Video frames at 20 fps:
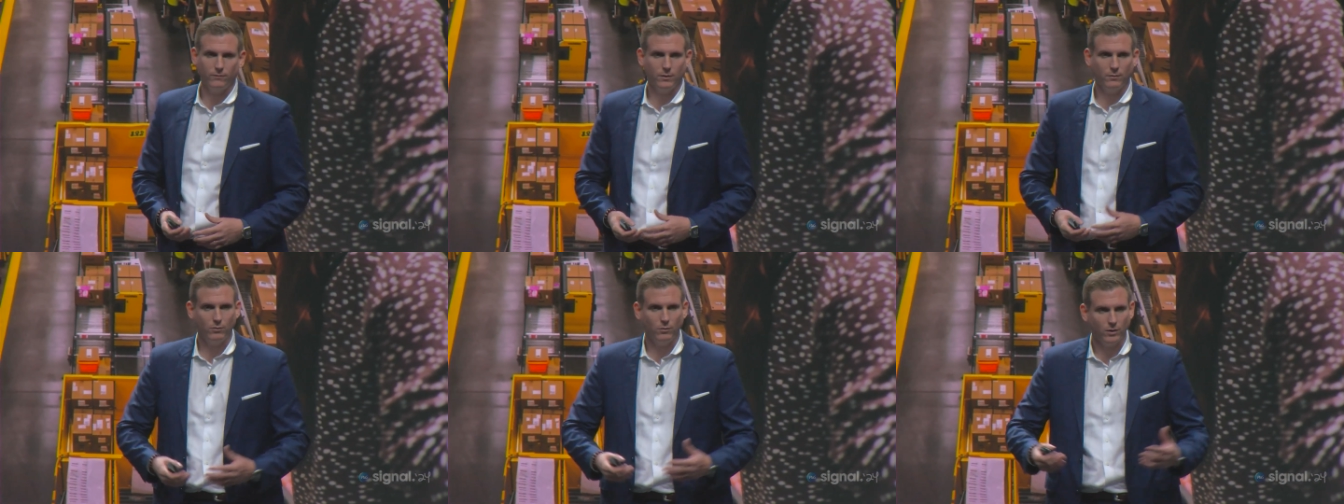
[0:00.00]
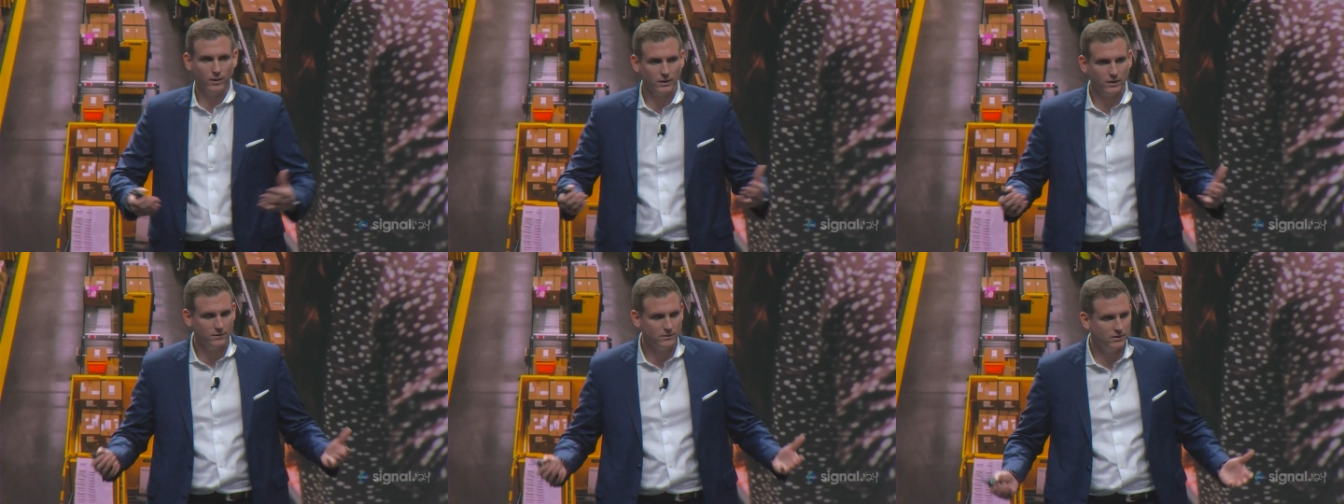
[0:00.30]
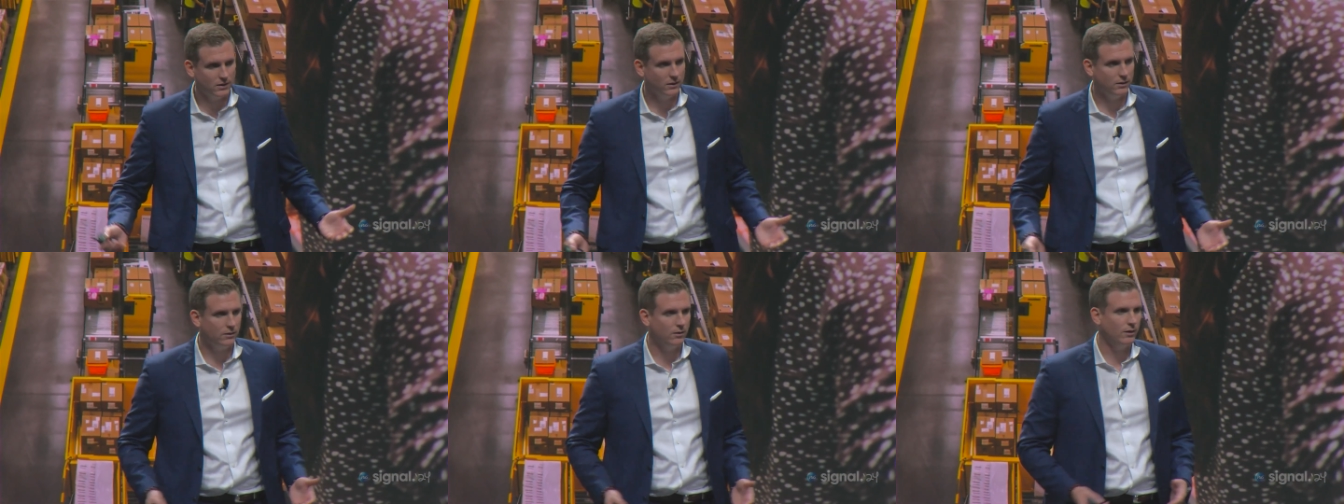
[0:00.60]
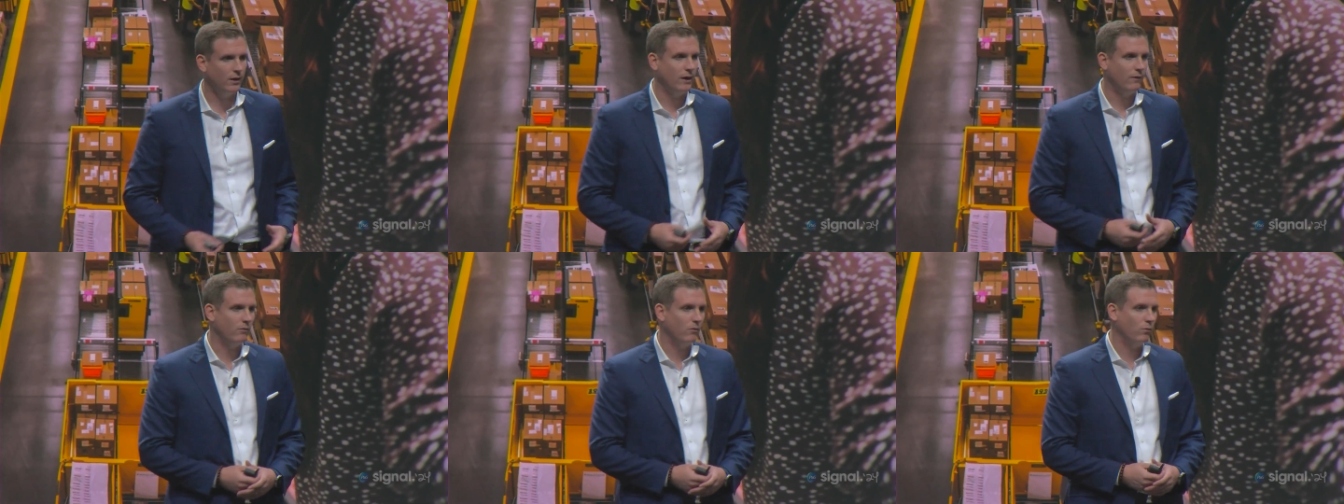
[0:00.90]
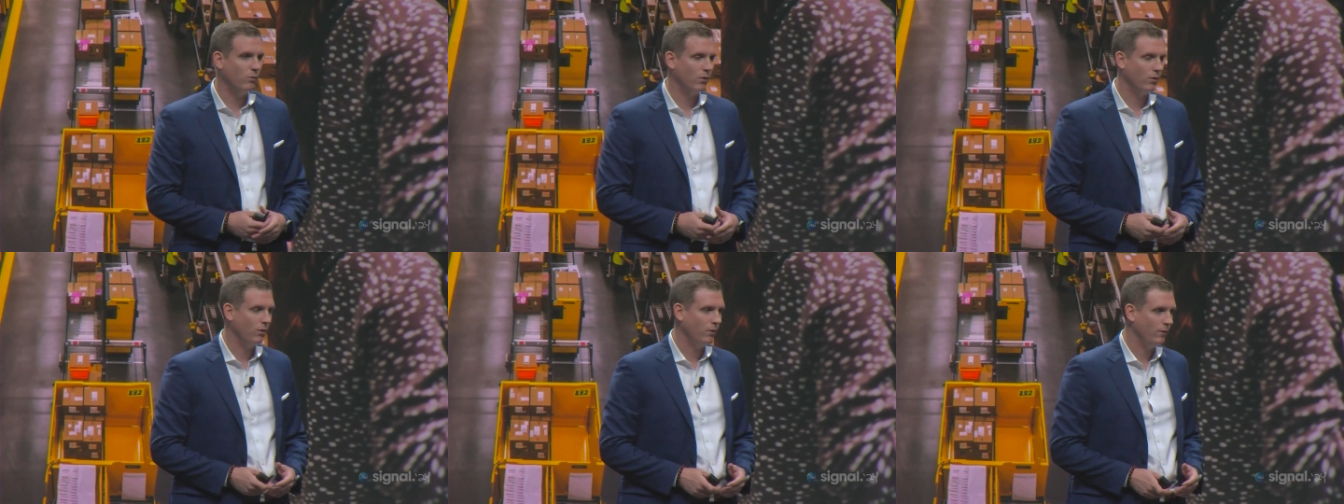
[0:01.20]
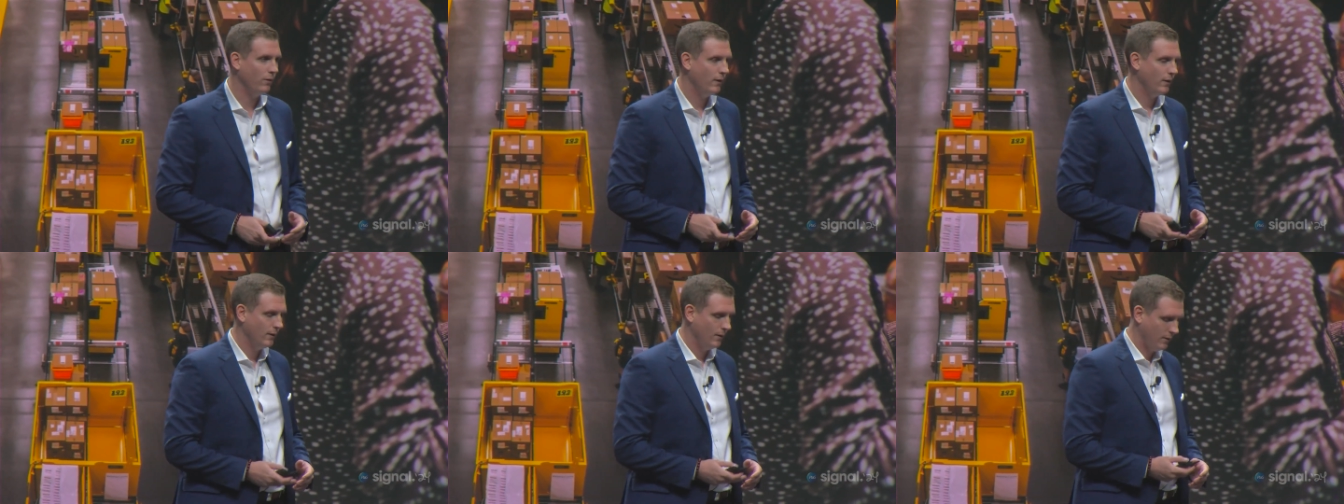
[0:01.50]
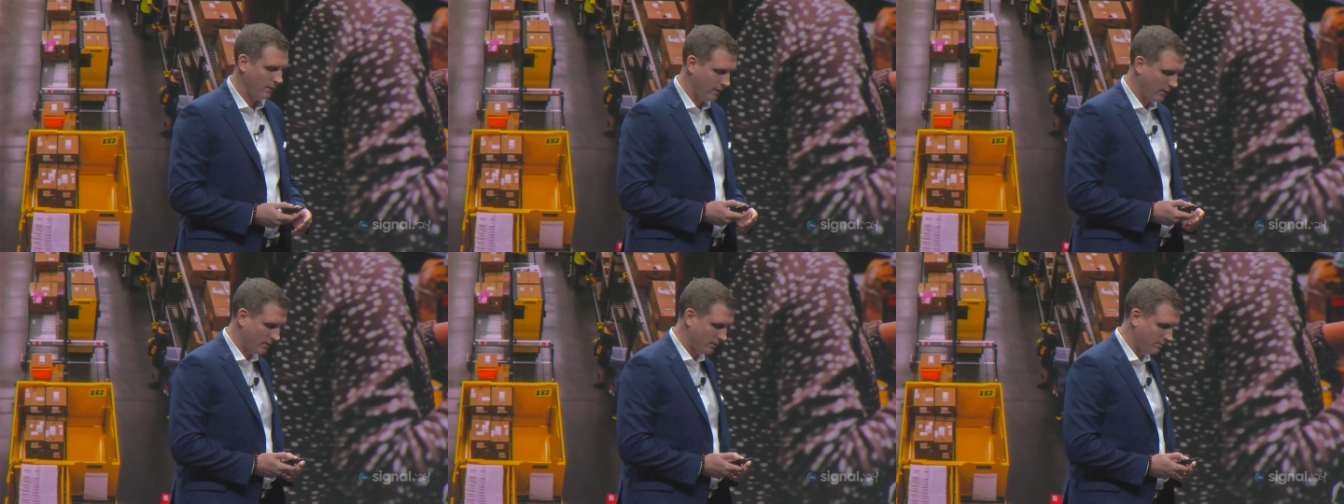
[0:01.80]
And we want to continue to have a world
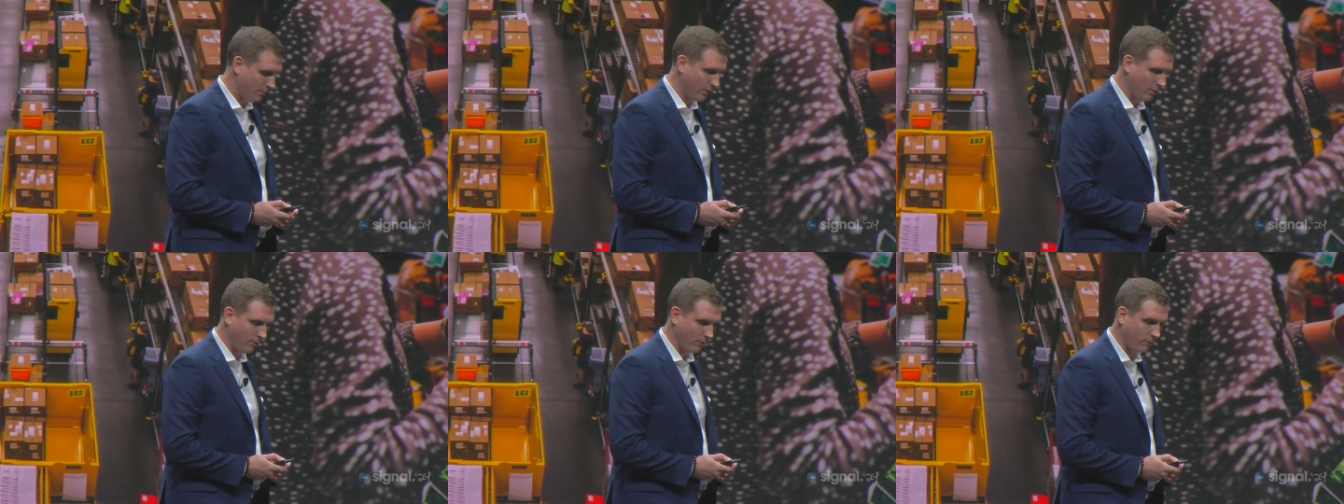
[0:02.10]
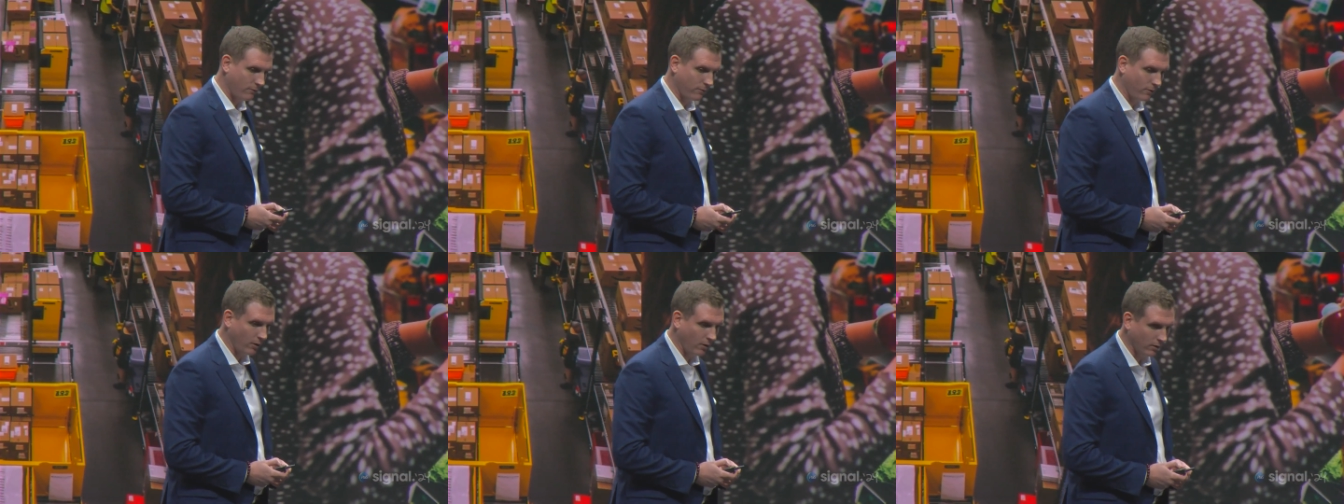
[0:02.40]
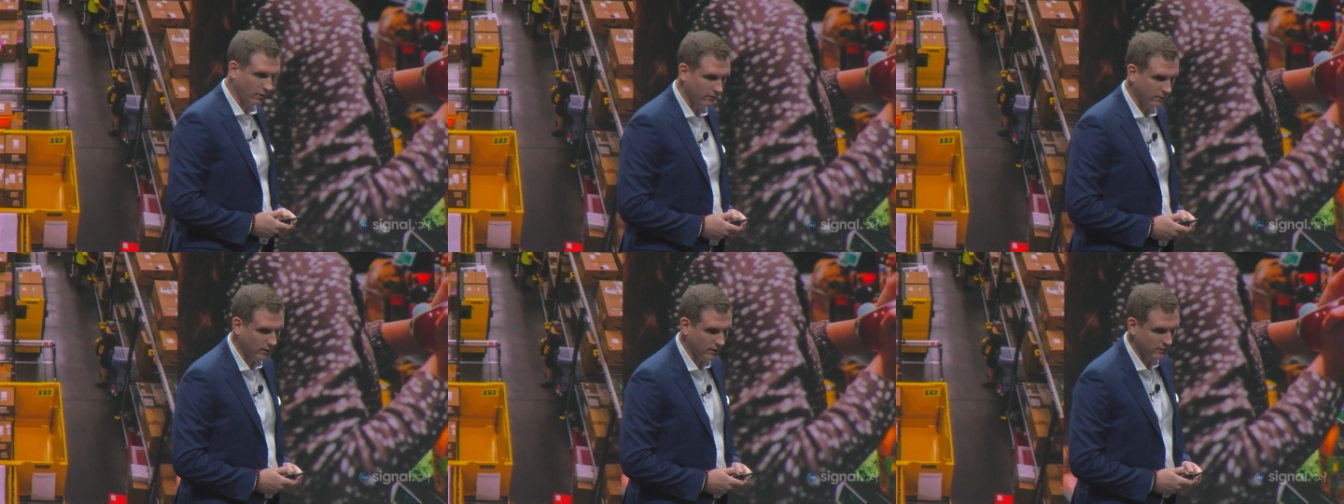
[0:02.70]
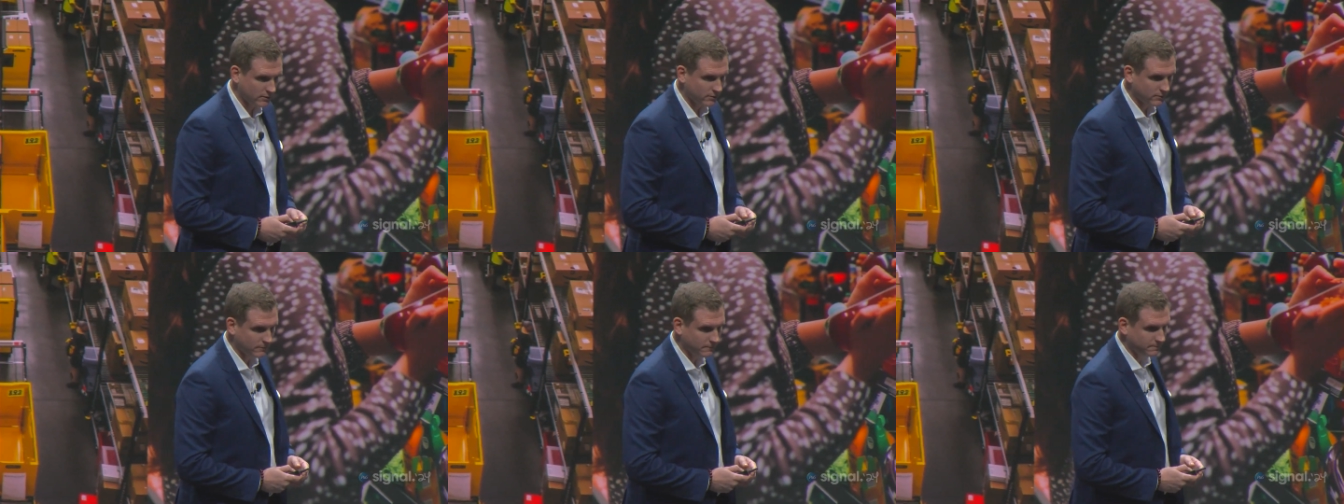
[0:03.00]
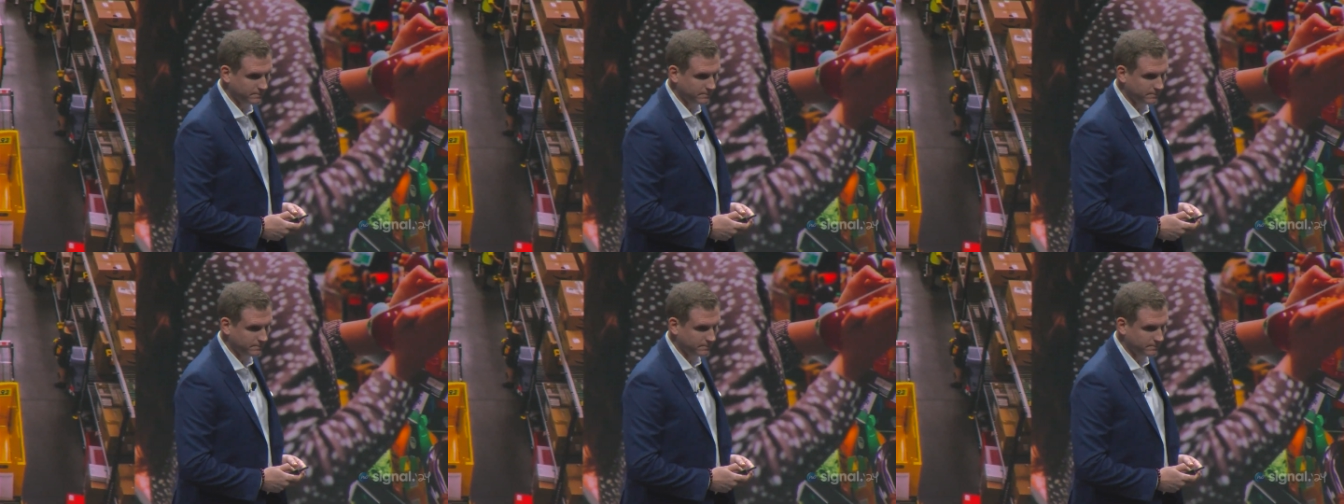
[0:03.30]
that is built for all of us.